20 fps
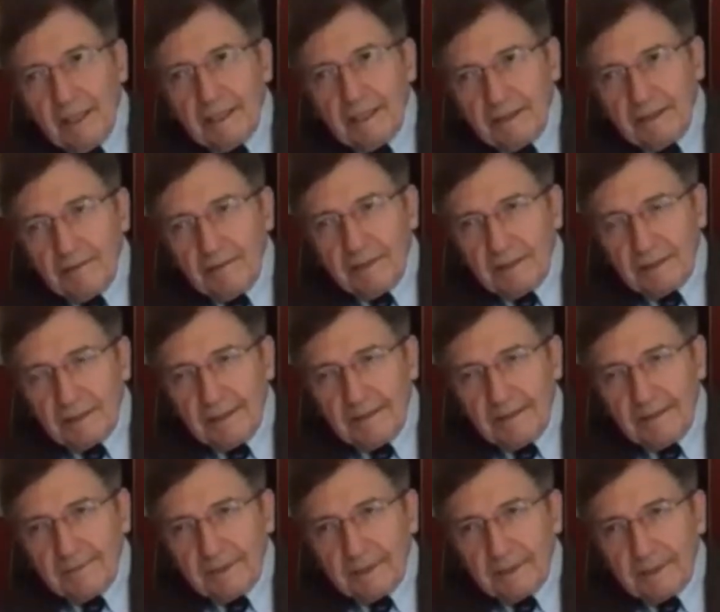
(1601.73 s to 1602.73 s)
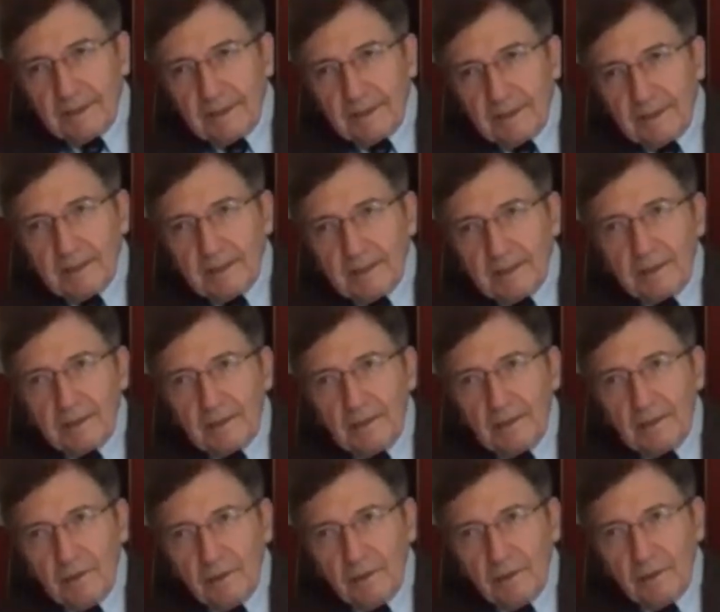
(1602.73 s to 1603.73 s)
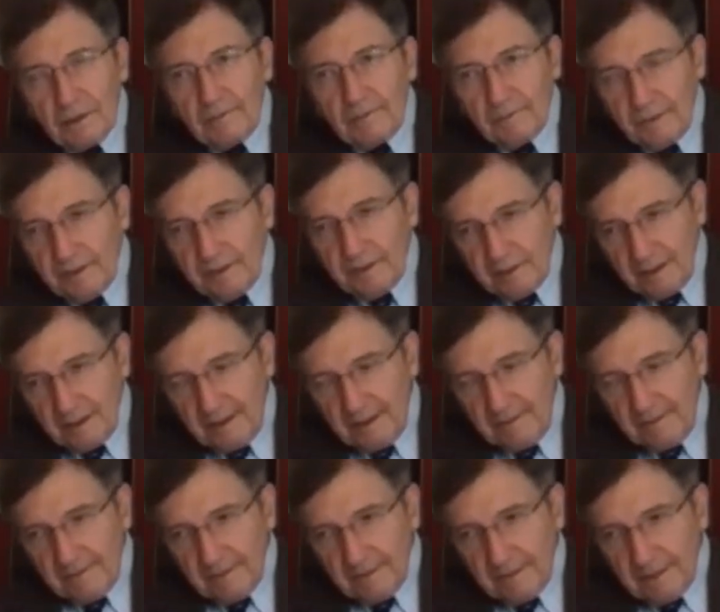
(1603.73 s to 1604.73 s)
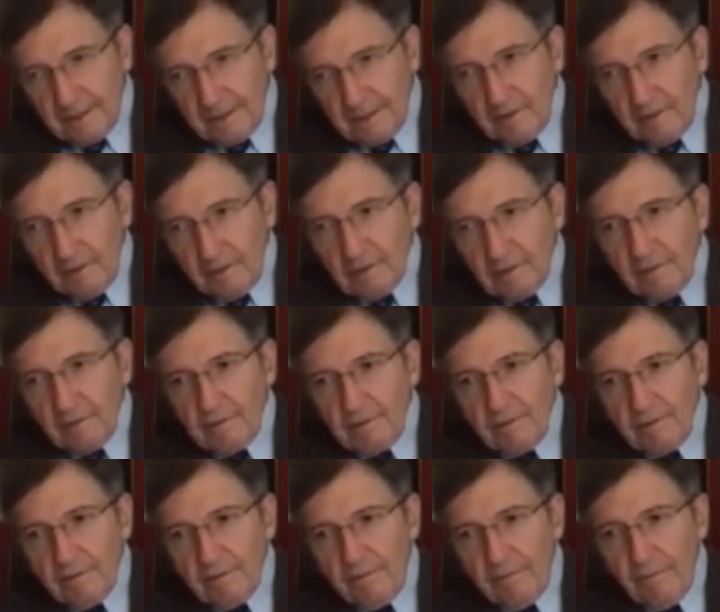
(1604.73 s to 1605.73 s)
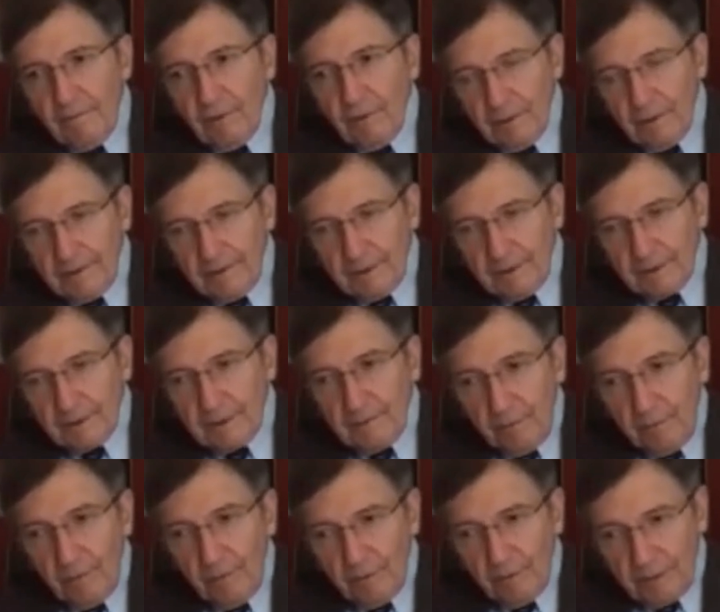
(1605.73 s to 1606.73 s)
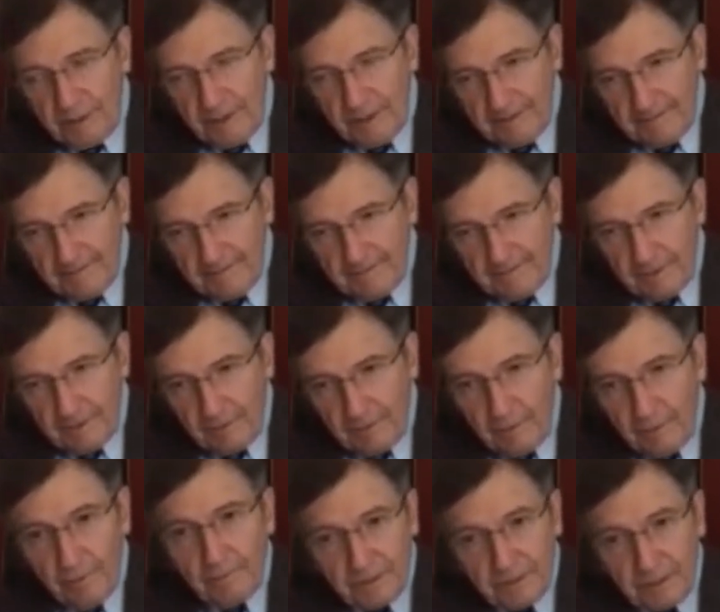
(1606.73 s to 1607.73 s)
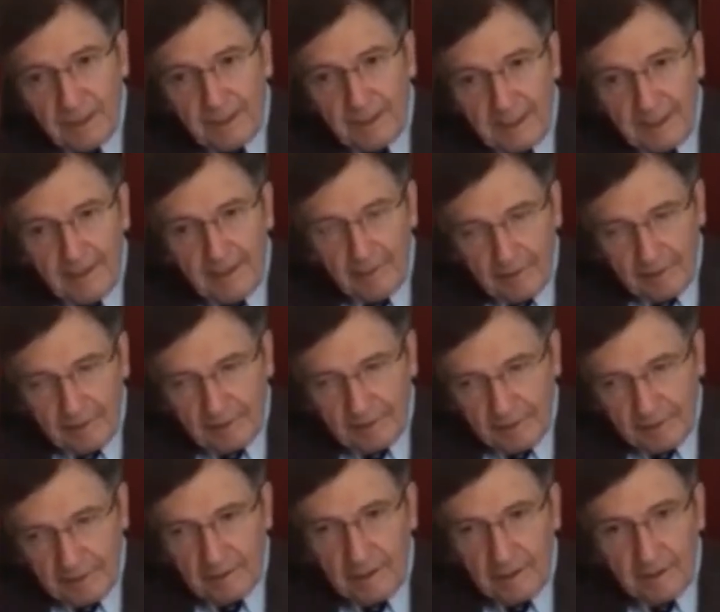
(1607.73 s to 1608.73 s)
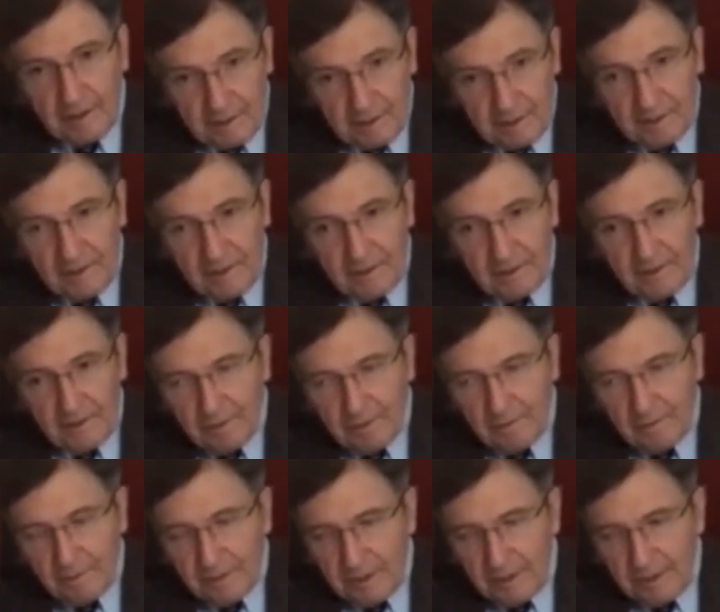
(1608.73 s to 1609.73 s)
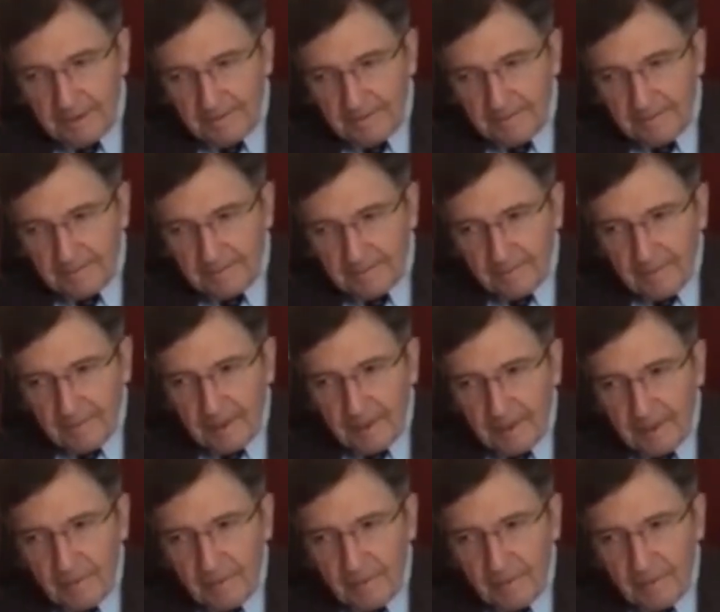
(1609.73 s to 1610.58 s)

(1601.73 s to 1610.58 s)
so the idea is that oil companies look for supporting groups like ours and CWP,